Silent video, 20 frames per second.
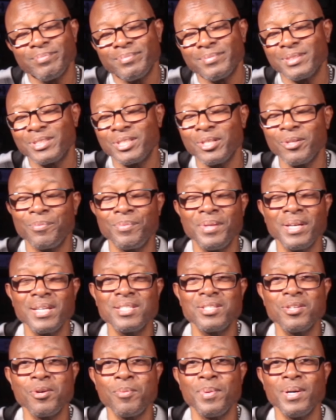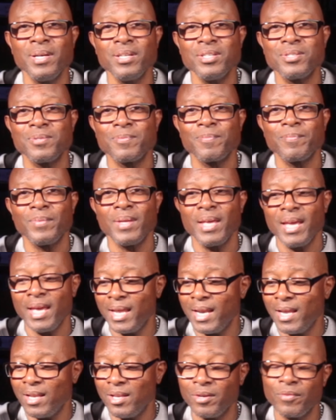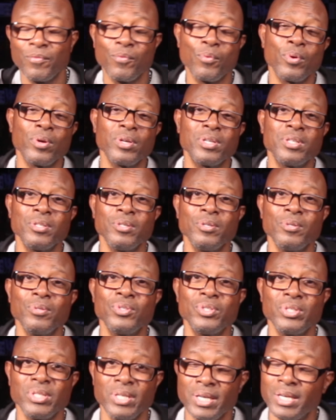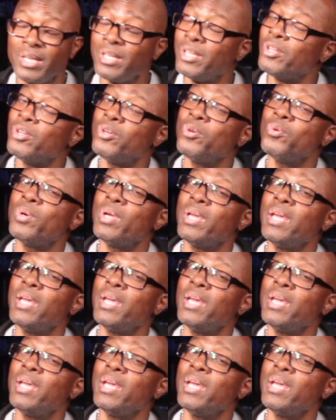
So thanks so much. And I look forward to seeing you